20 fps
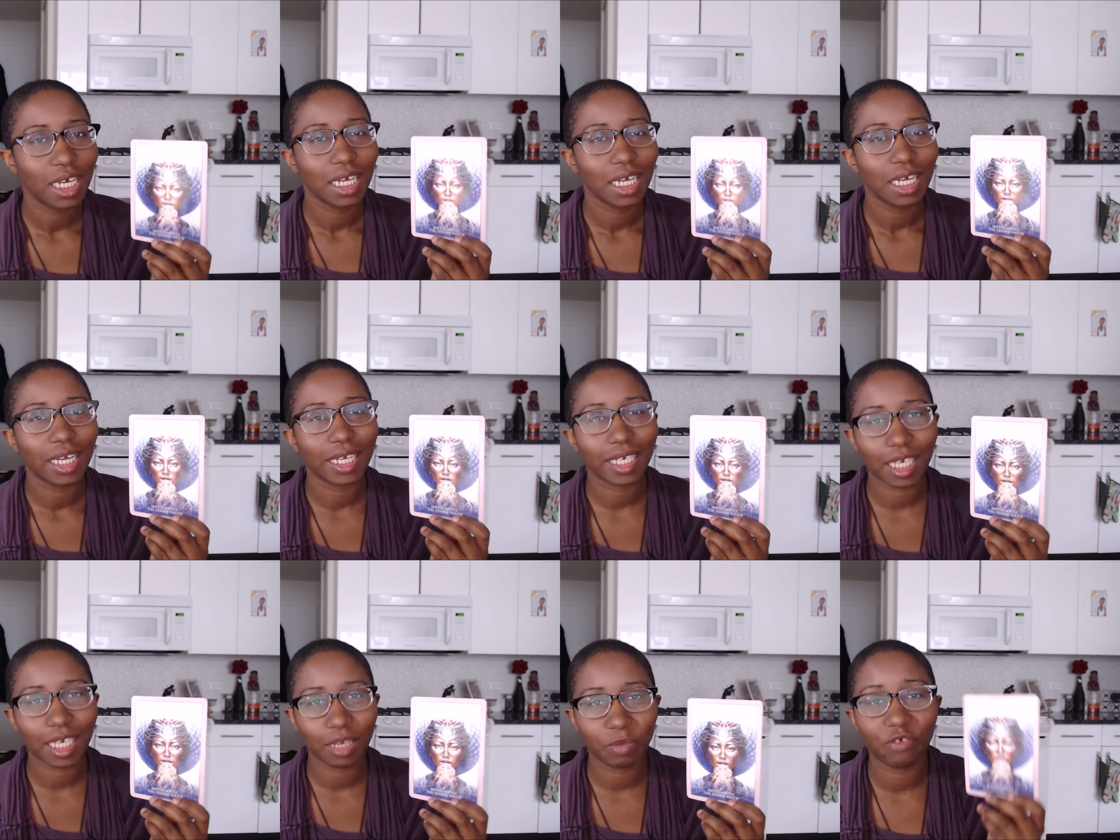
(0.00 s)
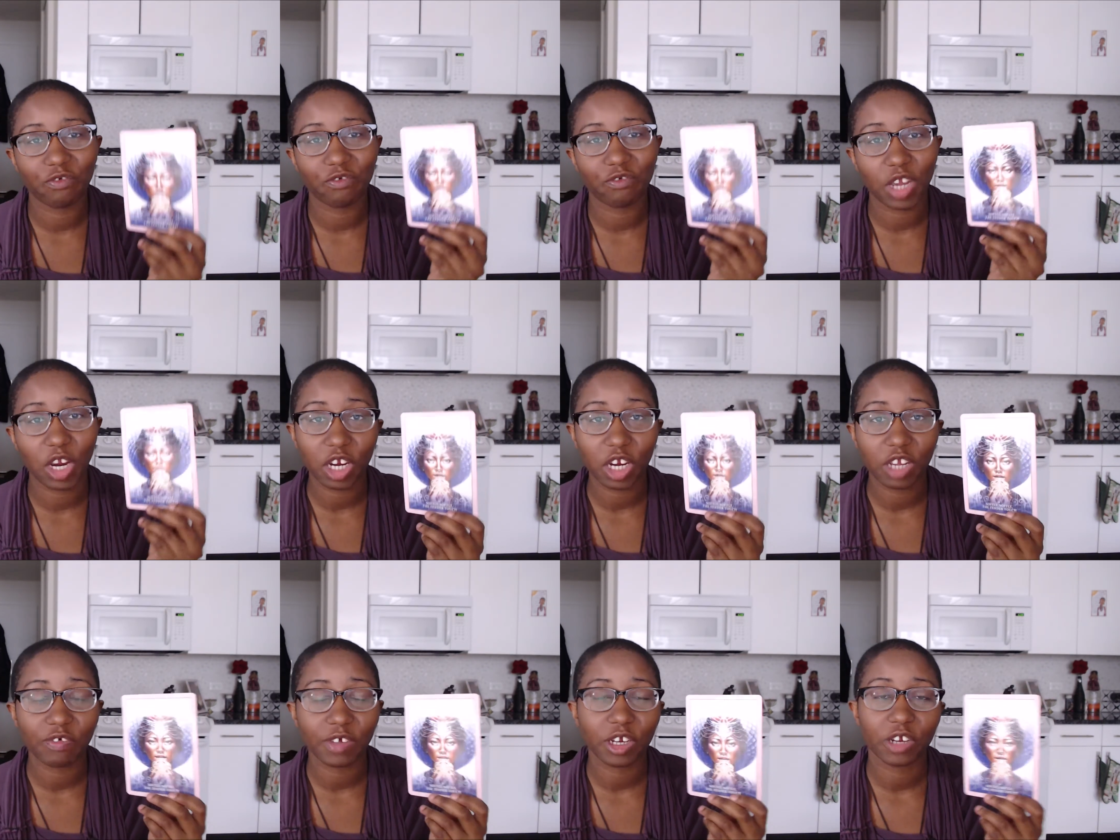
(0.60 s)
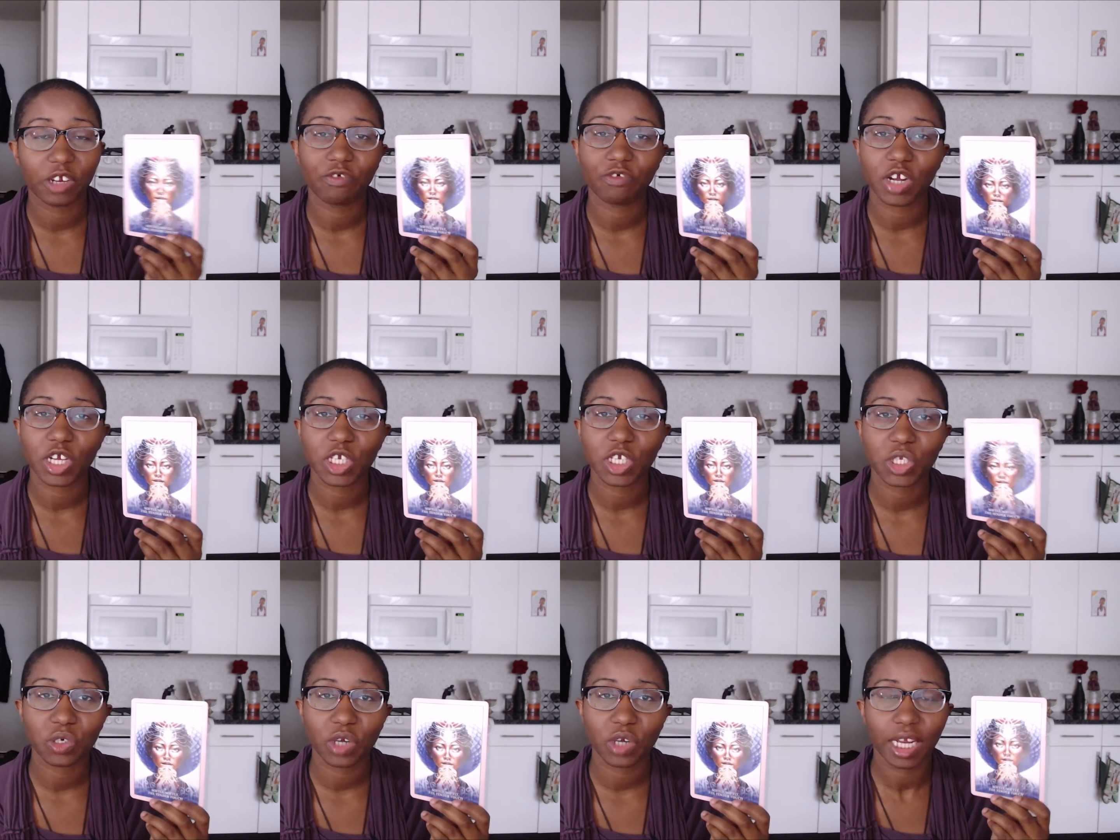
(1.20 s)
it can be very, very
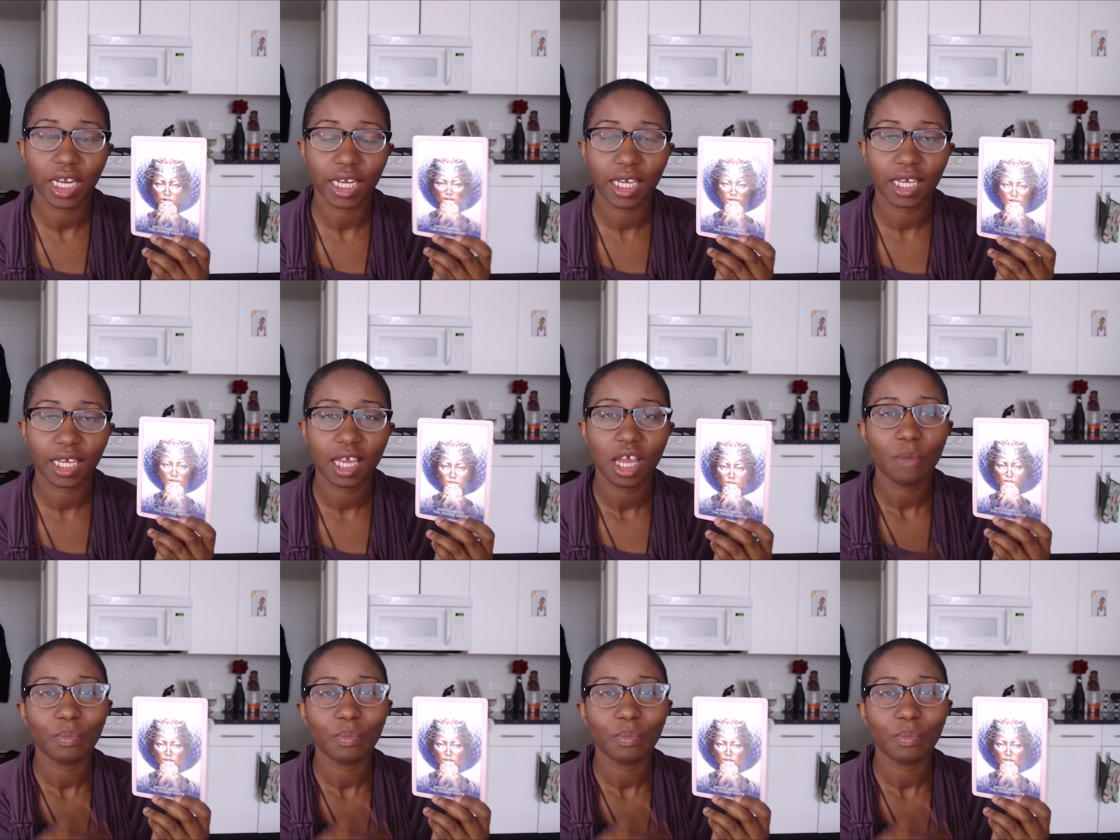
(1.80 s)
frustrating.